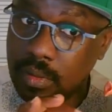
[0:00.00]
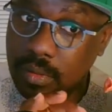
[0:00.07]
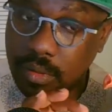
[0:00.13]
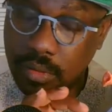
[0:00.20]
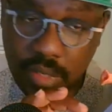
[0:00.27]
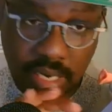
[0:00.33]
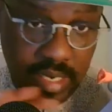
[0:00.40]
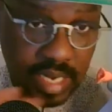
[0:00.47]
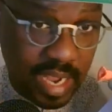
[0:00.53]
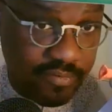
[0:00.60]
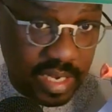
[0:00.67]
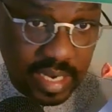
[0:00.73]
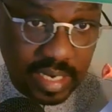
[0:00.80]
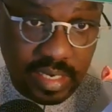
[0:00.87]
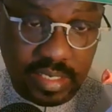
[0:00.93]
You can have
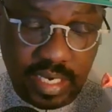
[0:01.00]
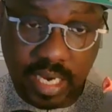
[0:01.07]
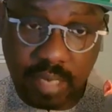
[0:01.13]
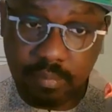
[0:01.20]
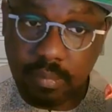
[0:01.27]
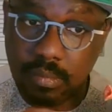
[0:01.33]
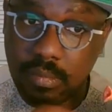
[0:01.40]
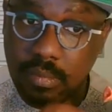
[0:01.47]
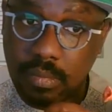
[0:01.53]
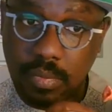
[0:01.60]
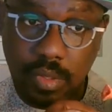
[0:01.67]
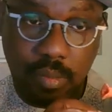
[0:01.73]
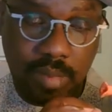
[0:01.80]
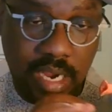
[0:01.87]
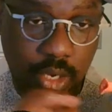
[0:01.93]
it anytime.
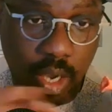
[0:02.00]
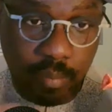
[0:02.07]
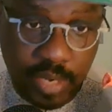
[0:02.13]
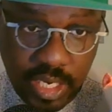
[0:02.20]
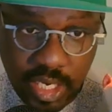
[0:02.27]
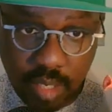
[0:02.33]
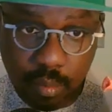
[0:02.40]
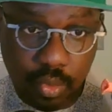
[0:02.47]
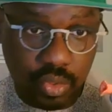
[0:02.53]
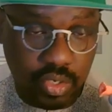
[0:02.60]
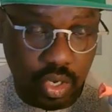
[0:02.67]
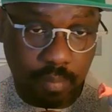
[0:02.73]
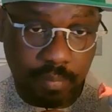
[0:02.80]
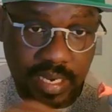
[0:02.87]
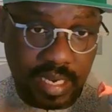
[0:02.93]
You might not be in the mood.
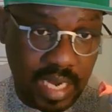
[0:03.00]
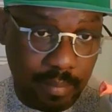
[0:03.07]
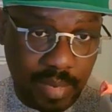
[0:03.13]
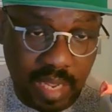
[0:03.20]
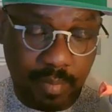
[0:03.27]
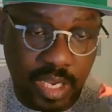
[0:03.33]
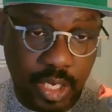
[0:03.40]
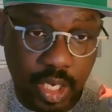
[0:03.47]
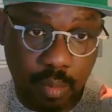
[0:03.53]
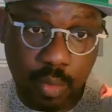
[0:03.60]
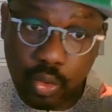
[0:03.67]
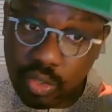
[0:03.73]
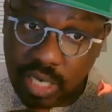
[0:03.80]
Your partner might be in the mood.